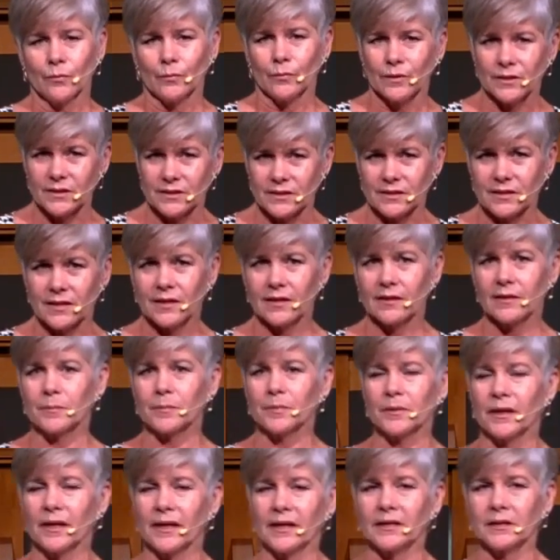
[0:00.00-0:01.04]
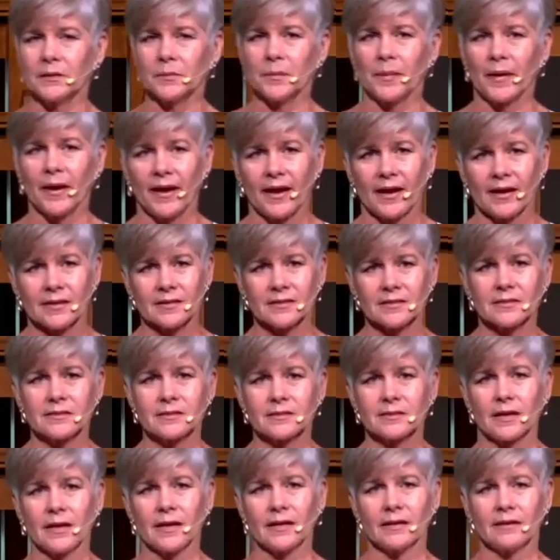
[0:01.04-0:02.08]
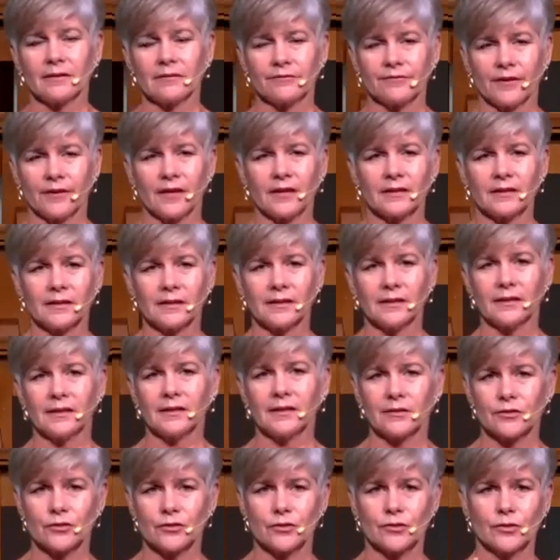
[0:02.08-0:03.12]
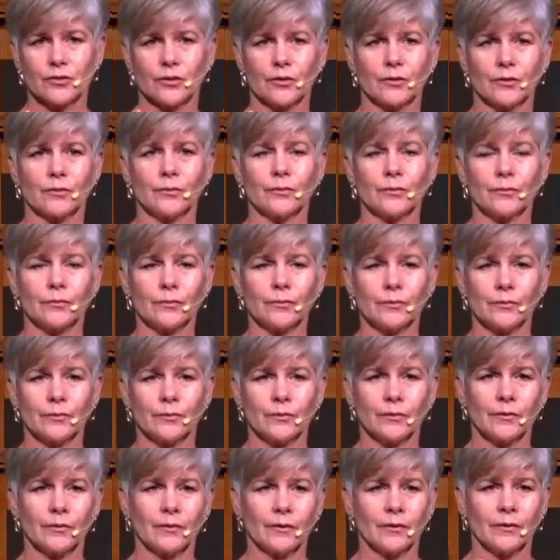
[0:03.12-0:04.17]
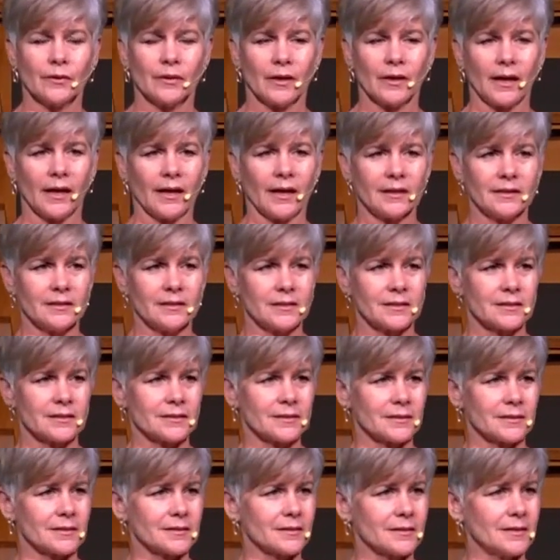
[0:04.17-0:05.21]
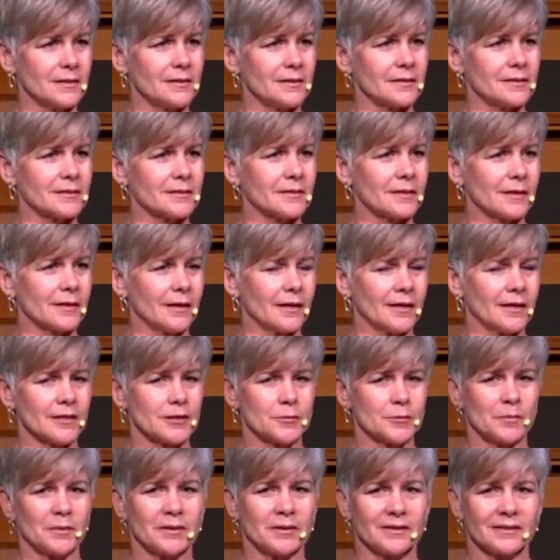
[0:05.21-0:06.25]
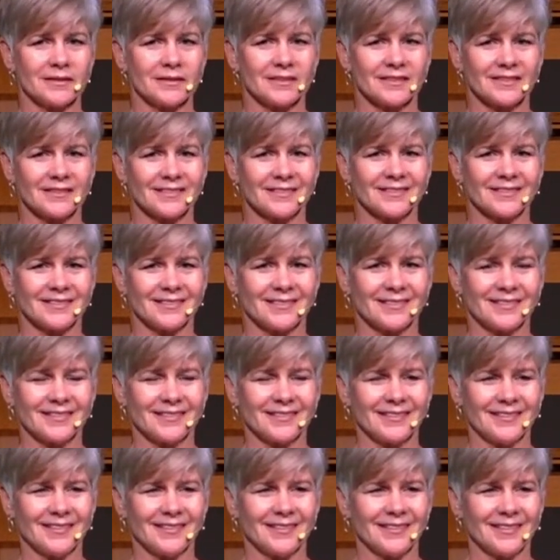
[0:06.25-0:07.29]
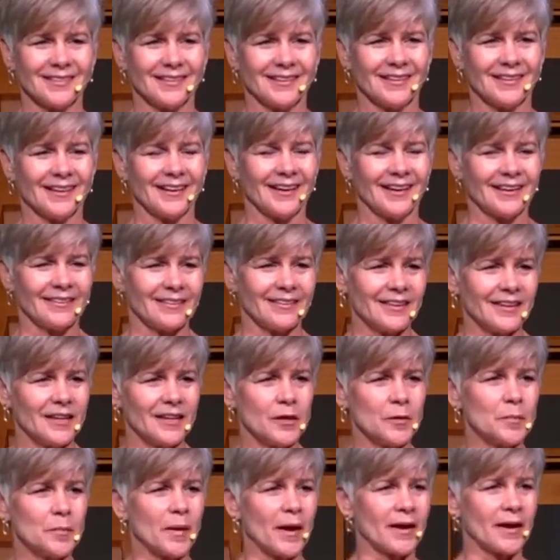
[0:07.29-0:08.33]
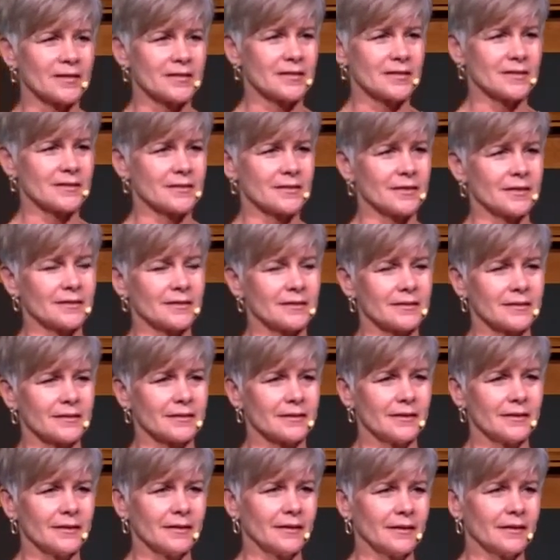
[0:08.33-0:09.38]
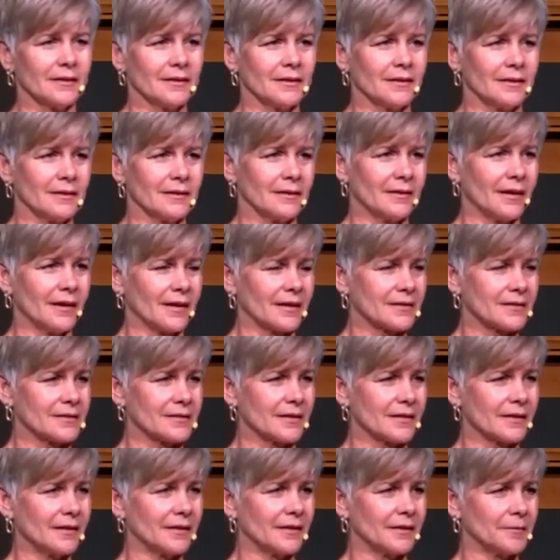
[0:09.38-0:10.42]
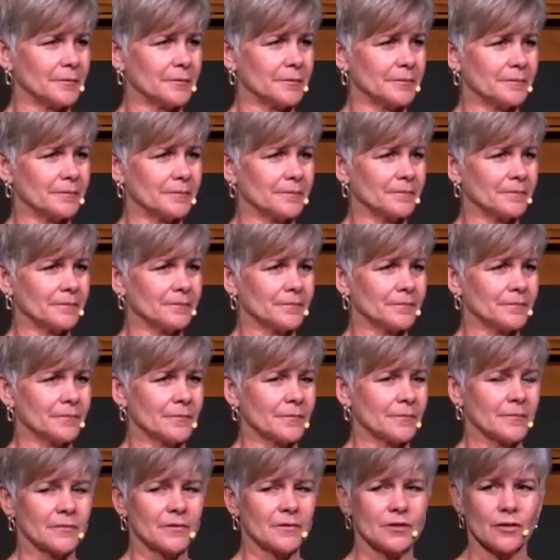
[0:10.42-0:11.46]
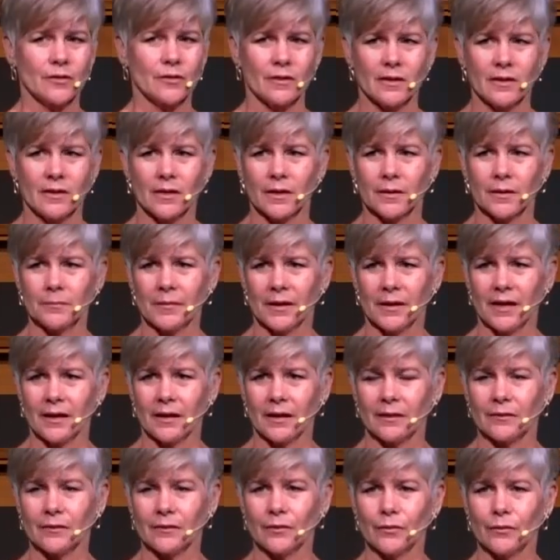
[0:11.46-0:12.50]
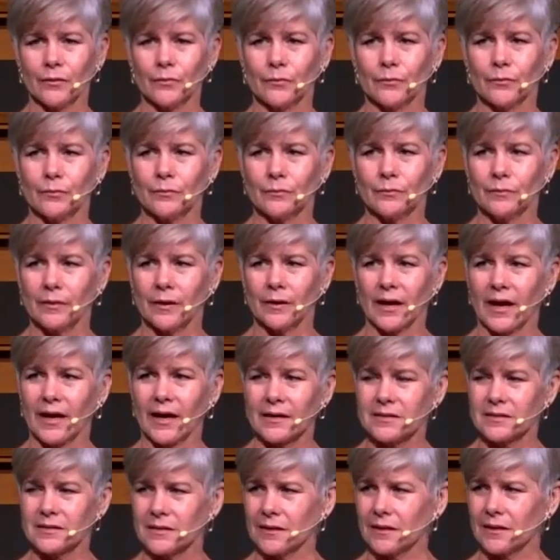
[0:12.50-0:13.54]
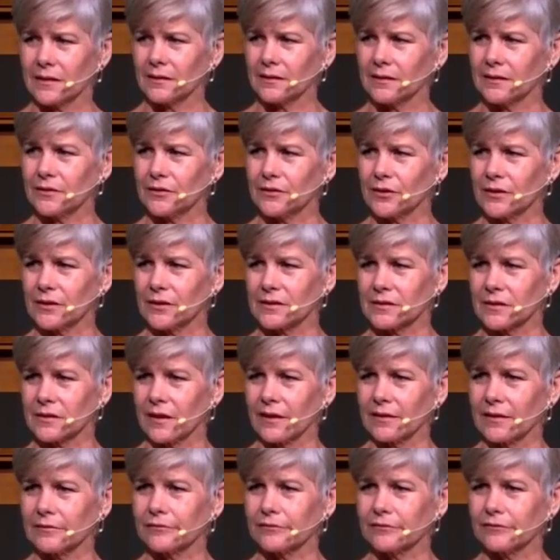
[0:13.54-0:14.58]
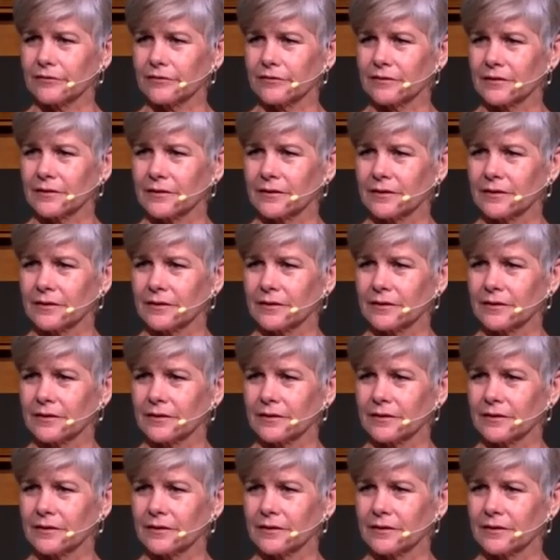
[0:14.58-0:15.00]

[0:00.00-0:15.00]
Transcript: we see the plate pass, and it finally gets to Edna's deceased husband. And then he passes it next to him to the young man who accidentally took his life.